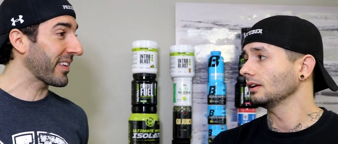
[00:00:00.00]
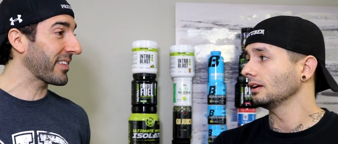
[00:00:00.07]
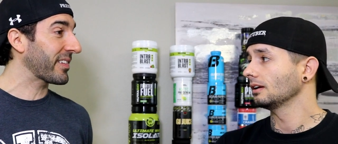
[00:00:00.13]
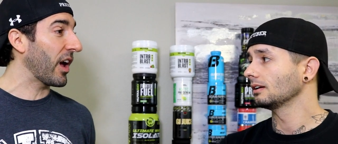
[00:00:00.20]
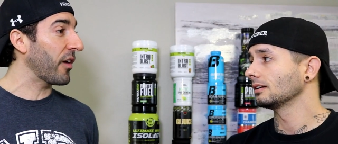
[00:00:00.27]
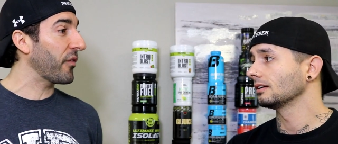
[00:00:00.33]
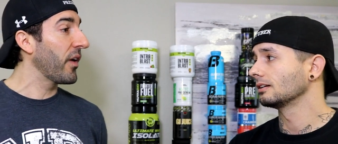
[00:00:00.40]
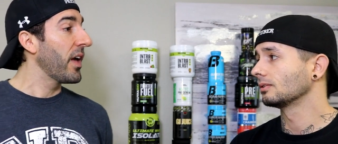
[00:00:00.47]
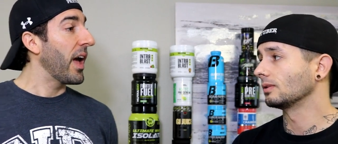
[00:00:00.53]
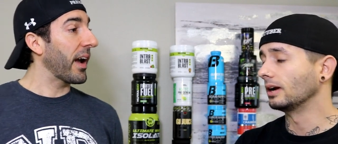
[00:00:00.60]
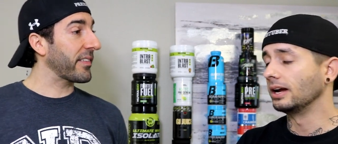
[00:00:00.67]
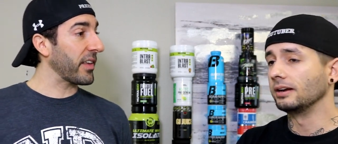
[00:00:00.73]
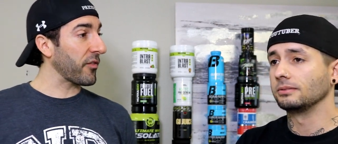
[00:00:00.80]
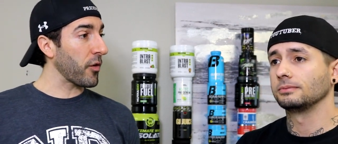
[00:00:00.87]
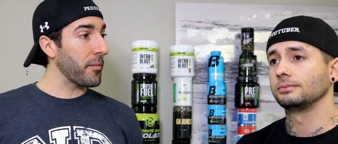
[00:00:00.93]
Speaker 1: this stuff
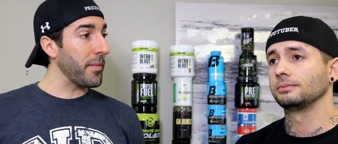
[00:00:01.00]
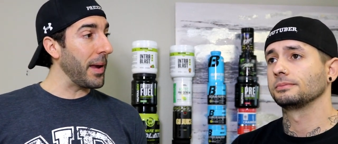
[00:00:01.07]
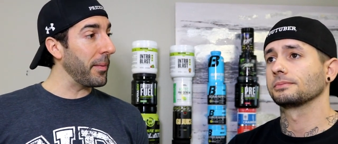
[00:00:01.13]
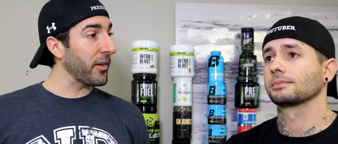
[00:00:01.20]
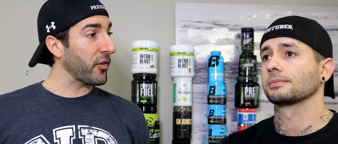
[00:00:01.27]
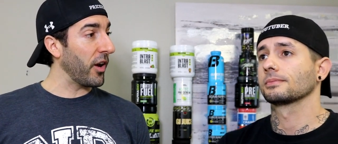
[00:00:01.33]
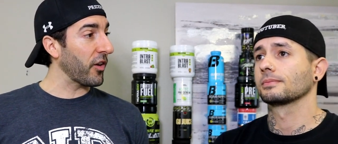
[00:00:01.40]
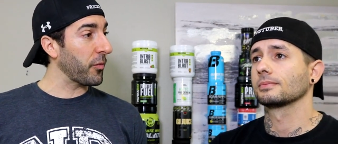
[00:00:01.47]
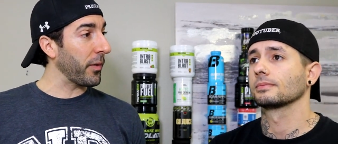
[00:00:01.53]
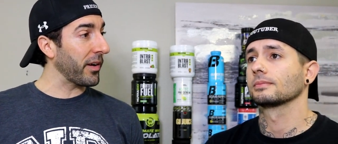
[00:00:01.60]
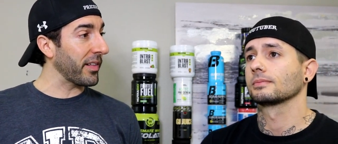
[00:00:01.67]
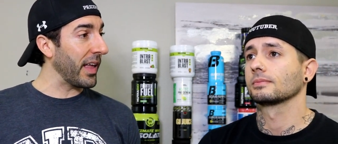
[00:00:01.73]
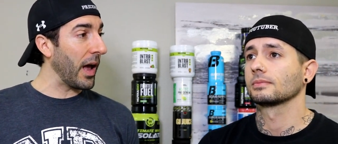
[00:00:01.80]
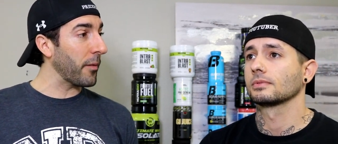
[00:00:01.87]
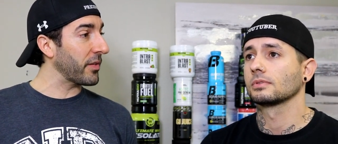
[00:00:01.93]
right. except for maybe
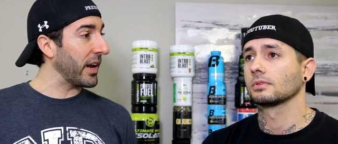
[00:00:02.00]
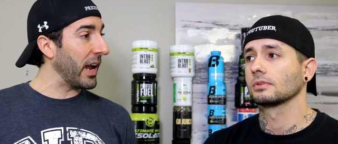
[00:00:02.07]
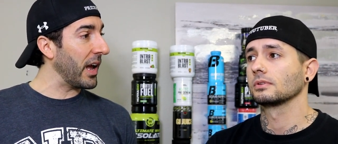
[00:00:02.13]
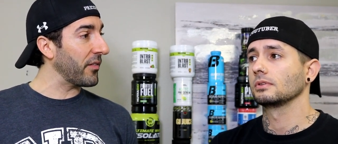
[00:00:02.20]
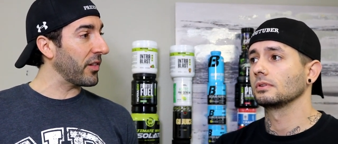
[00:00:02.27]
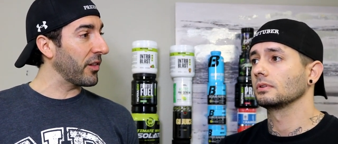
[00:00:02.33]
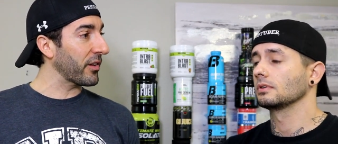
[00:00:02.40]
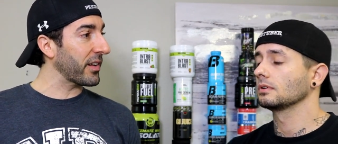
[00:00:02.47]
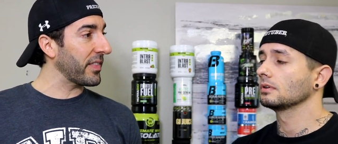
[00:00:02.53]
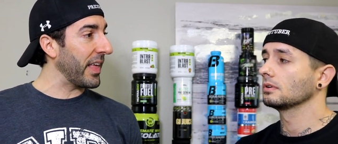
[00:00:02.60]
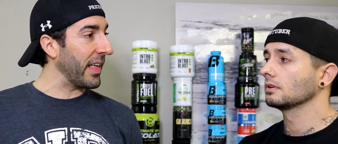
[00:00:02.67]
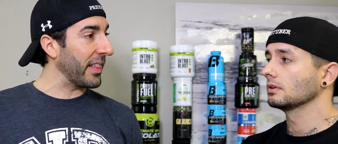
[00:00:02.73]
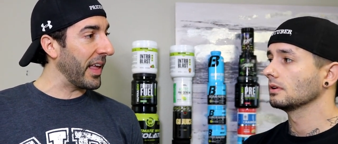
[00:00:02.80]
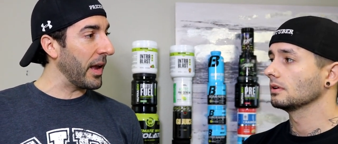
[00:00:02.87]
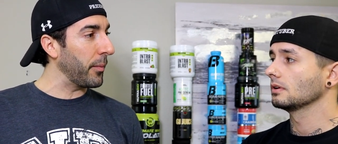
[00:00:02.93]
Transparent Labs, and I haven't looked at
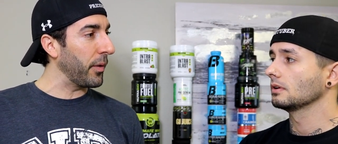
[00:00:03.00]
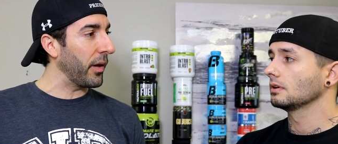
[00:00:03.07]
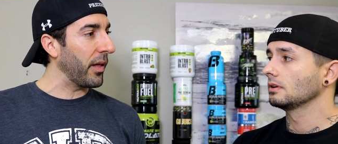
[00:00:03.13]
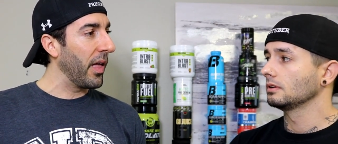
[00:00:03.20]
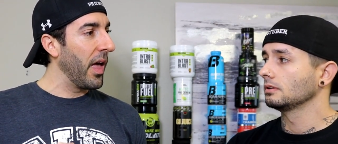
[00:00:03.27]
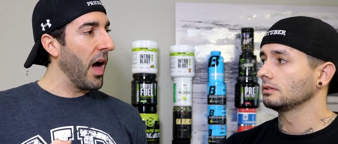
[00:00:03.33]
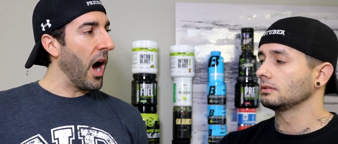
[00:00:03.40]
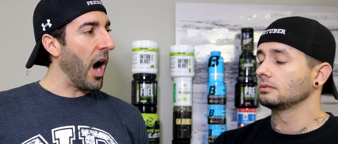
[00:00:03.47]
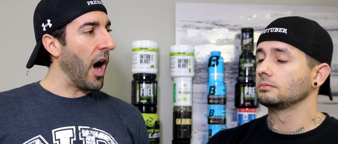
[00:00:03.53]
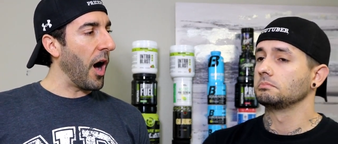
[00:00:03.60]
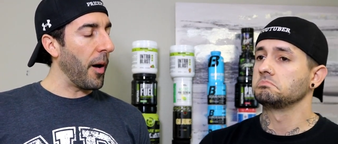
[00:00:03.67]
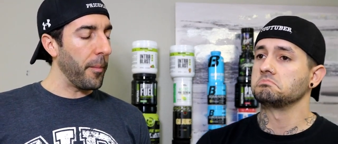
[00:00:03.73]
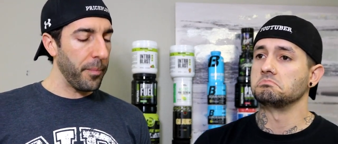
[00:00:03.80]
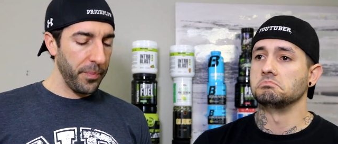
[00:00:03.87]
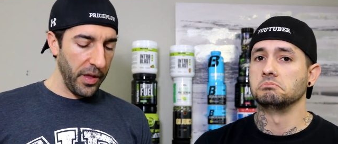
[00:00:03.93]
that label.
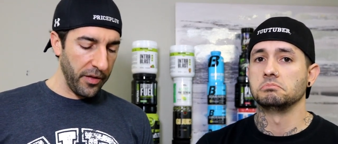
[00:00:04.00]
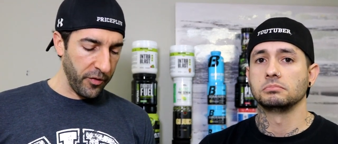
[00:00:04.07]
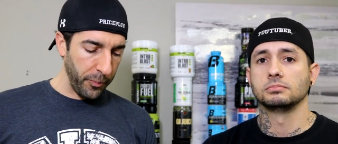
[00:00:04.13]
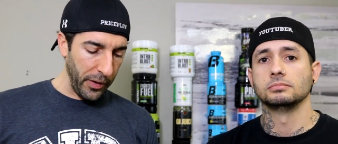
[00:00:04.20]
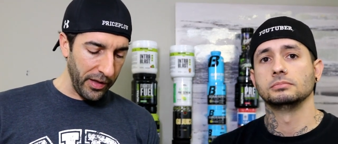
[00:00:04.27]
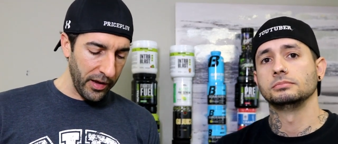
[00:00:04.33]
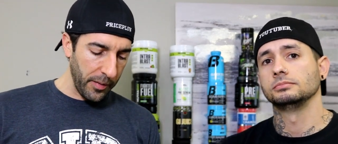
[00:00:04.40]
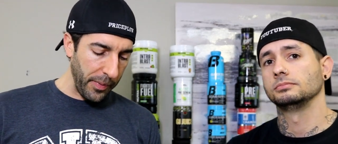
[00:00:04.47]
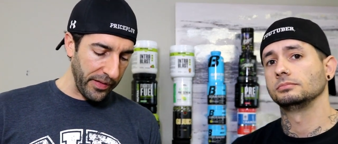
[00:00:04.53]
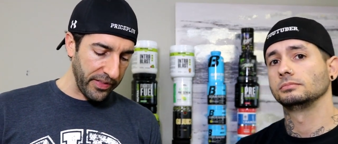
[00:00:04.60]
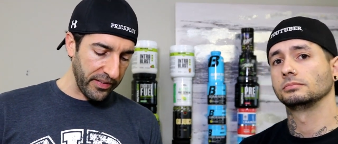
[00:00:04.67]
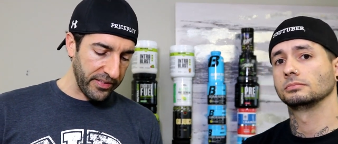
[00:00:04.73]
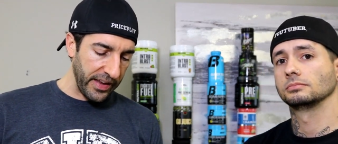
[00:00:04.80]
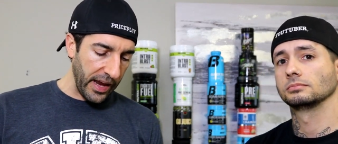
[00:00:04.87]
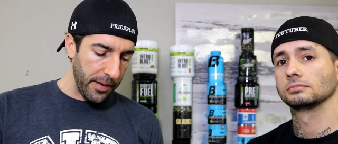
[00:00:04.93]
Um, hmm. It's probably about
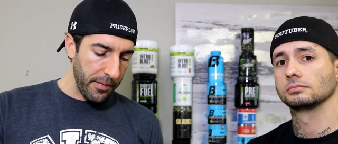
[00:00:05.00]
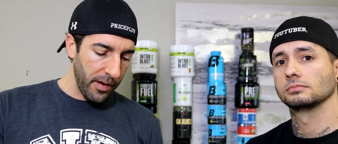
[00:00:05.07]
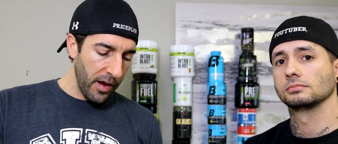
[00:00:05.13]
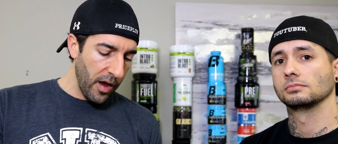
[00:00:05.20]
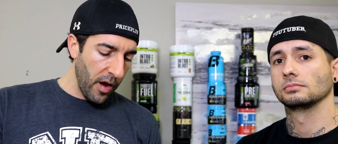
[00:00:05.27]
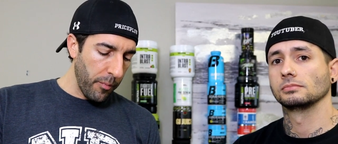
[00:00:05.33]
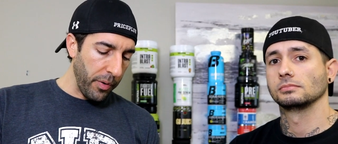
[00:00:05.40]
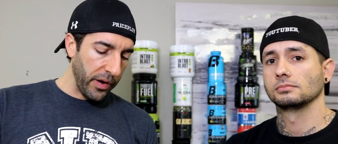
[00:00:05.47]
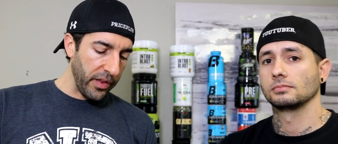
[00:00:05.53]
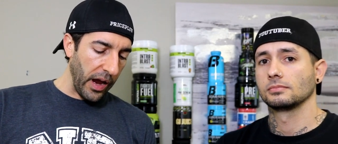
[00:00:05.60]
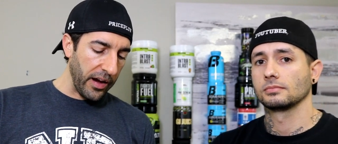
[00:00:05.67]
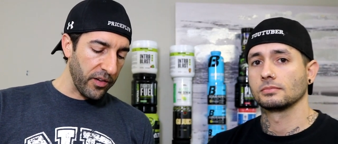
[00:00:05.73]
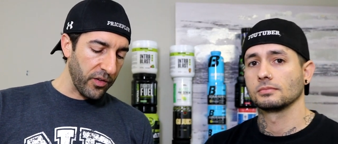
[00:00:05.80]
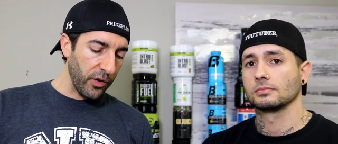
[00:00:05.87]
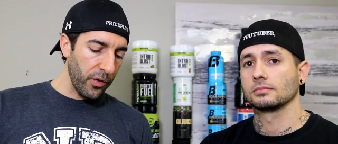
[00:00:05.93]
the same. But
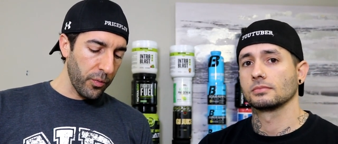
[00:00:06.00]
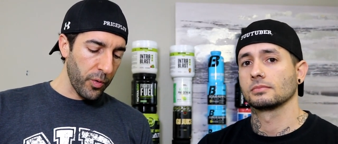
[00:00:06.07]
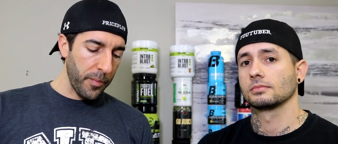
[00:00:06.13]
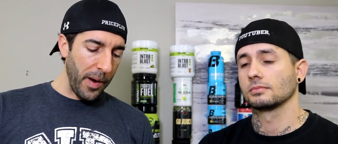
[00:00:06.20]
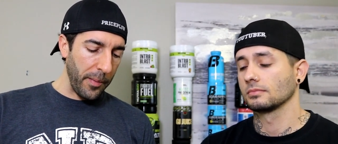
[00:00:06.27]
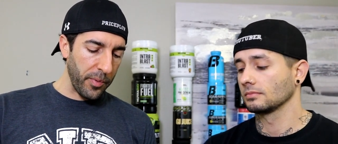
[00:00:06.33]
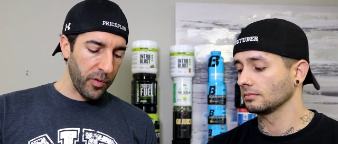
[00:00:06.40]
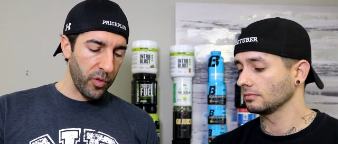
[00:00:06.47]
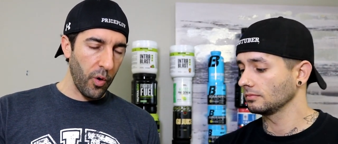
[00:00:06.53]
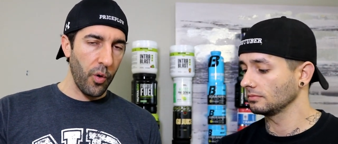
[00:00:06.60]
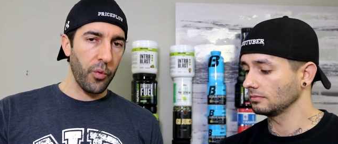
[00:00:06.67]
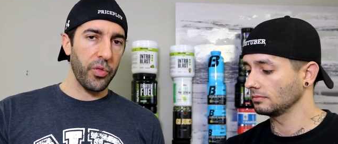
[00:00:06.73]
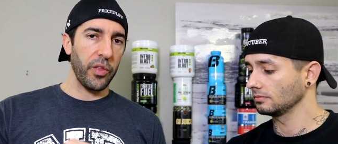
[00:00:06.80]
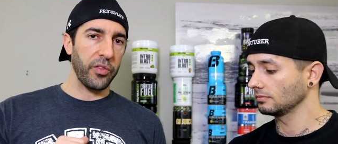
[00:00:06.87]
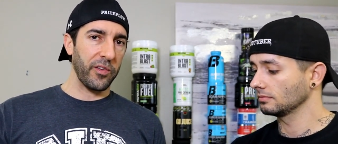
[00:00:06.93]
I do remember
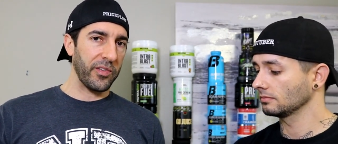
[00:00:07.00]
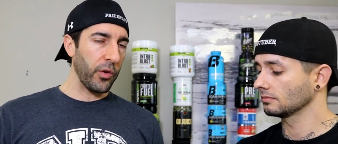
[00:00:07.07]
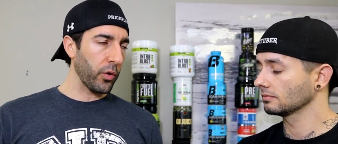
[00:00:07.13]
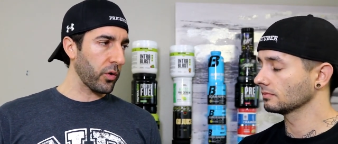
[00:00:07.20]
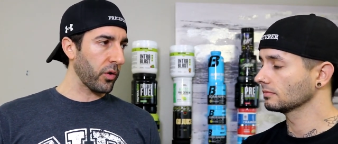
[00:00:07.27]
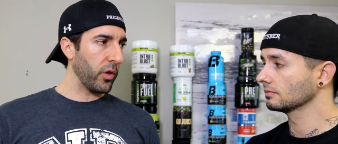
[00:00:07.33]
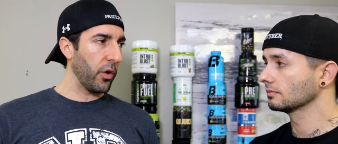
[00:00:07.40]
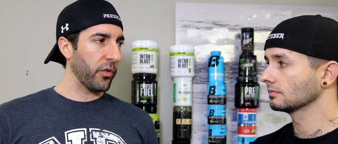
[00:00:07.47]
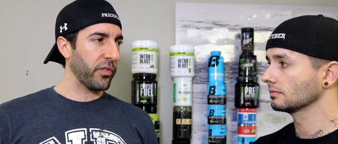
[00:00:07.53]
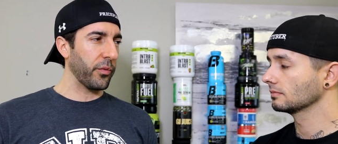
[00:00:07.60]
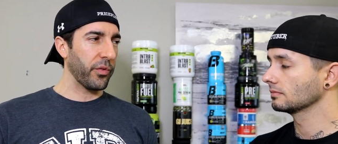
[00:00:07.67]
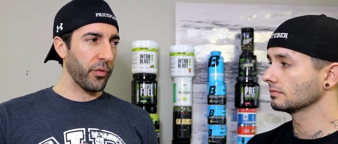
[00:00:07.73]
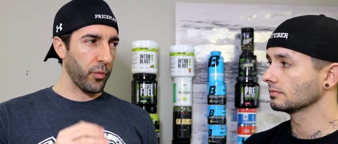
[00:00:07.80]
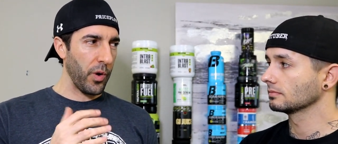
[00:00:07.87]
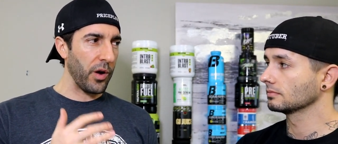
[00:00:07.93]
though that the sucralose
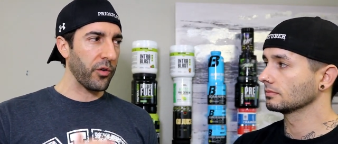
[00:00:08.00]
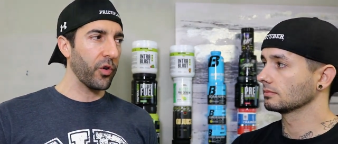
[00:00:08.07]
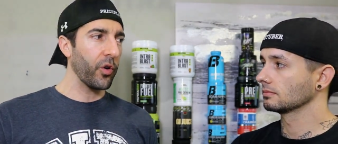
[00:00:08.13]
was around